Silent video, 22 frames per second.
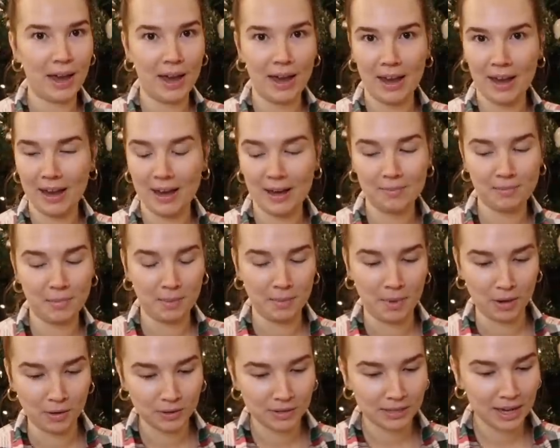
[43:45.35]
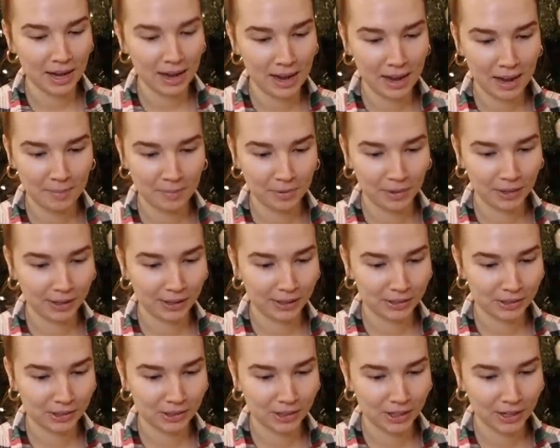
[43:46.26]
a mimosa, I'm
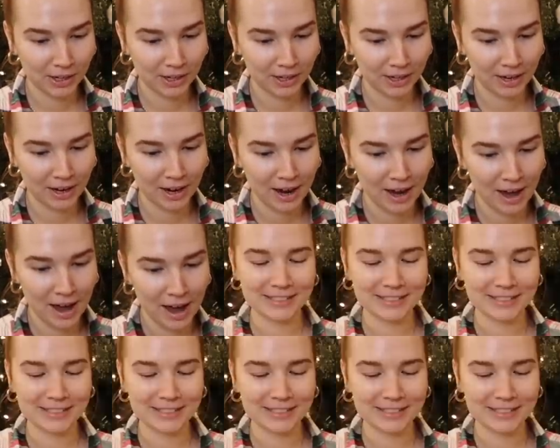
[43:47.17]
pretty sure.